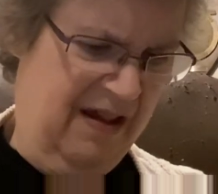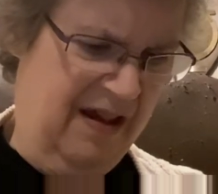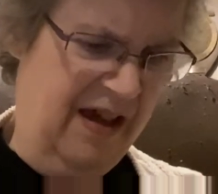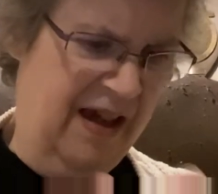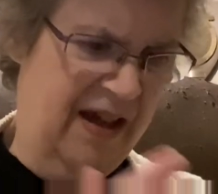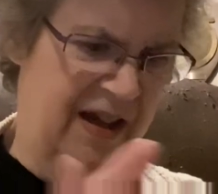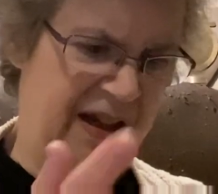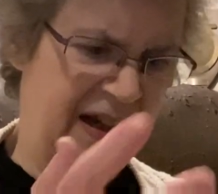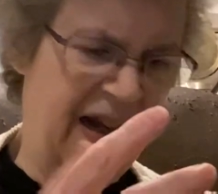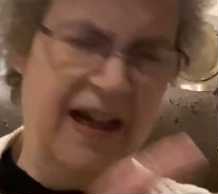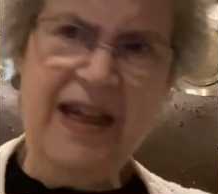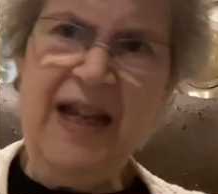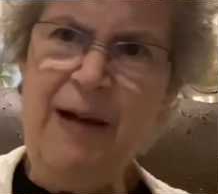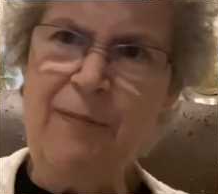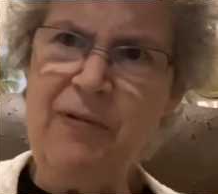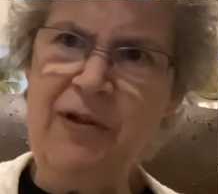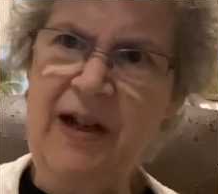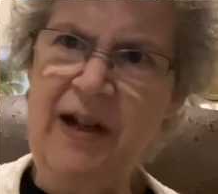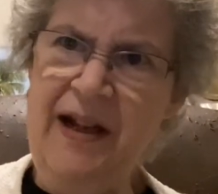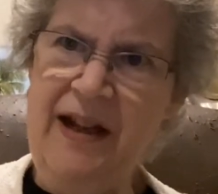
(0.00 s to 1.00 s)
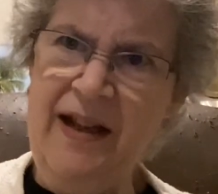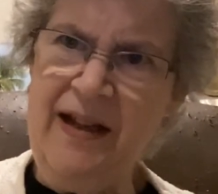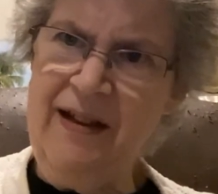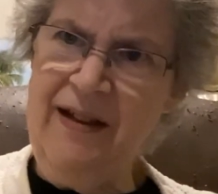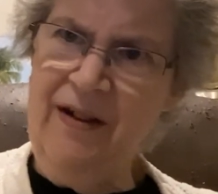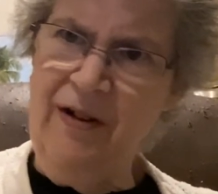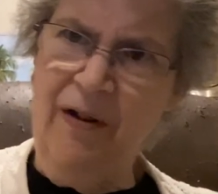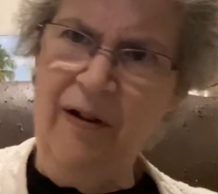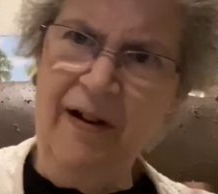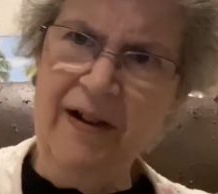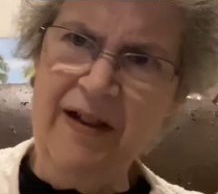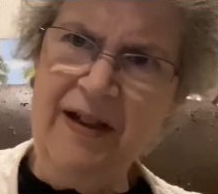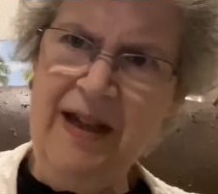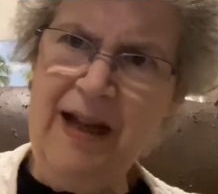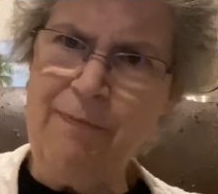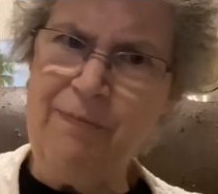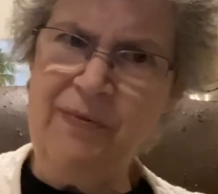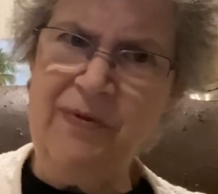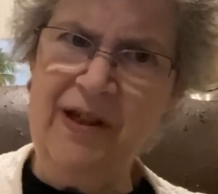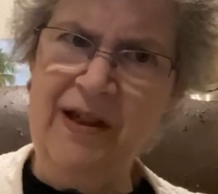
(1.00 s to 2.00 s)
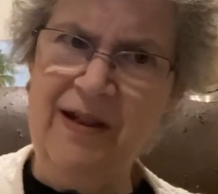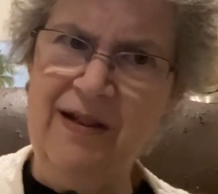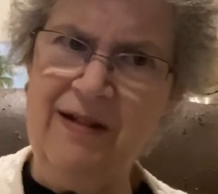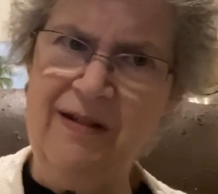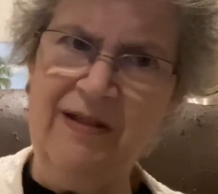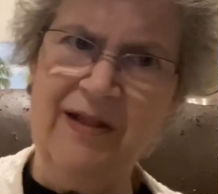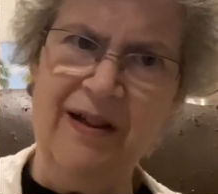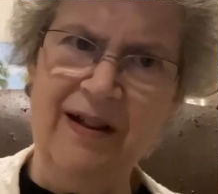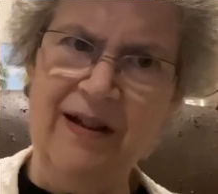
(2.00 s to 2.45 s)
And I kept it, I kept it